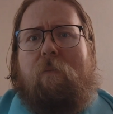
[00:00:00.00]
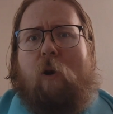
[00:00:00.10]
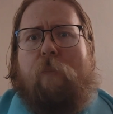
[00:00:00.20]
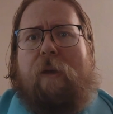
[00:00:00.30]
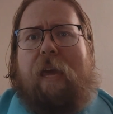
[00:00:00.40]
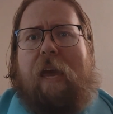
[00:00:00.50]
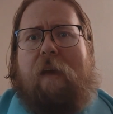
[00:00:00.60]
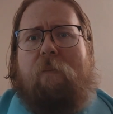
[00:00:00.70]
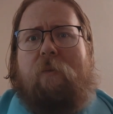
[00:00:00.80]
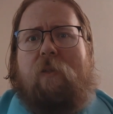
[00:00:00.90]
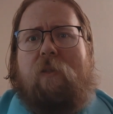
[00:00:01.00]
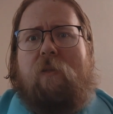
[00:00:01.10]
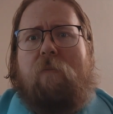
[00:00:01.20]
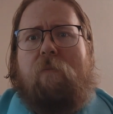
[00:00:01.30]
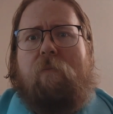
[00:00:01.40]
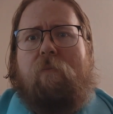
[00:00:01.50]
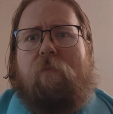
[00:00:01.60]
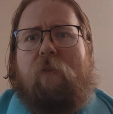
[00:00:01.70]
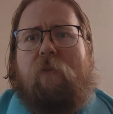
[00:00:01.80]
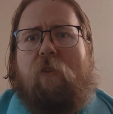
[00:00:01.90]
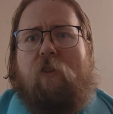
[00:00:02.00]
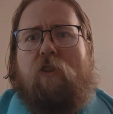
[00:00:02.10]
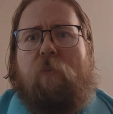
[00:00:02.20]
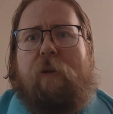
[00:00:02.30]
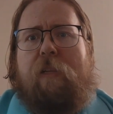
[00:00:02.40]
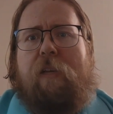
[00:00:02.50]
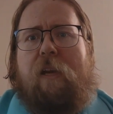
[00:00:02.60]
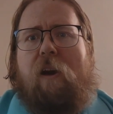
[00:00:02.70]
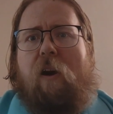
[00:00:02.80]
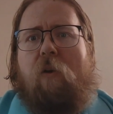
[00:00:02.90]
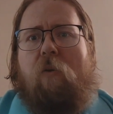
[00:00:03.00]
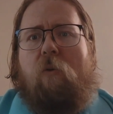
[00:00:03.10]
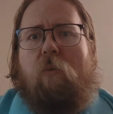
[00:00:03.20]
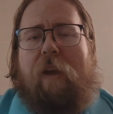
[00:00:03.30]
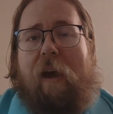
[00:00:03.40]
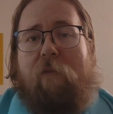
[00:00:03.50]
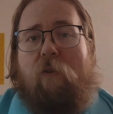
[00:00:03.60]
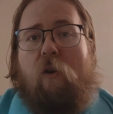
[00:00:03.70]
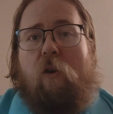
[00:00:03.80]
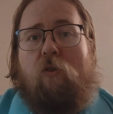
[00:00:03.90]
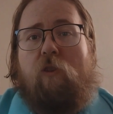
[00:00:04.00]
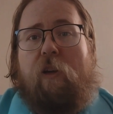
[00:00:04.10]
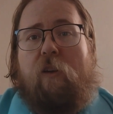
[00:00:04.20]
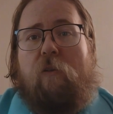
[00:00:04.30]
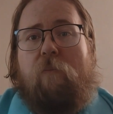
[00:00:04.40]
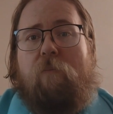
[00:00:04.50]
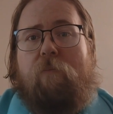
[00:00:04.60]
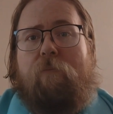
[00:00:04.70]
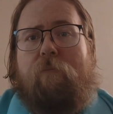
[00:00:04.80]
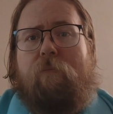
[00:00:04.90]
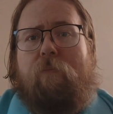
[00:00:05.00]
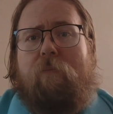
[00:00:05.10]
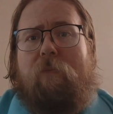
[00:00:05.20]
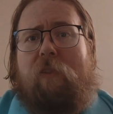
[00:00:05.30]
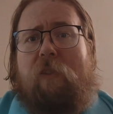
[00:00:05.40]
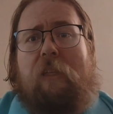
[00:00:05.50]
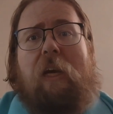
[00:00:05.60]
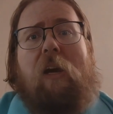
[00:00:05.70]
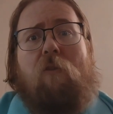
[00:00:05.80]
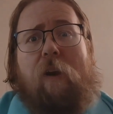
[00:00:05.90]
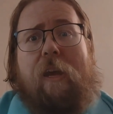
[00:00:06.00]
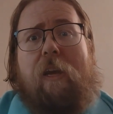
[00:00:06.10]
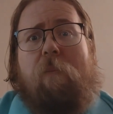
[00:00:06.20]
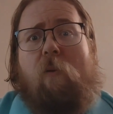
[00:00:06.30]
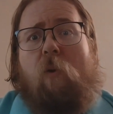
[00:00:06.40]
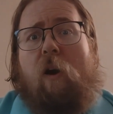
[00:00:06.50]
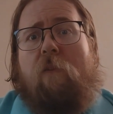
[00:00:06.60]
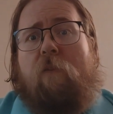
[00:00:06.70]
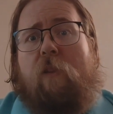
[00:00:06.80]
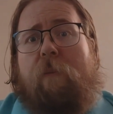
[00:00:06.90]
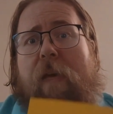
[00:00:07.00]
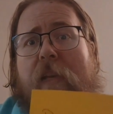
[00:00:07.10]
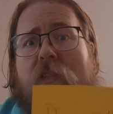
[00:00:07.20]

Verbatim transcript: Moby Games. For the Super Nintendo, we have Chrono Trigger. Ranking number one for the P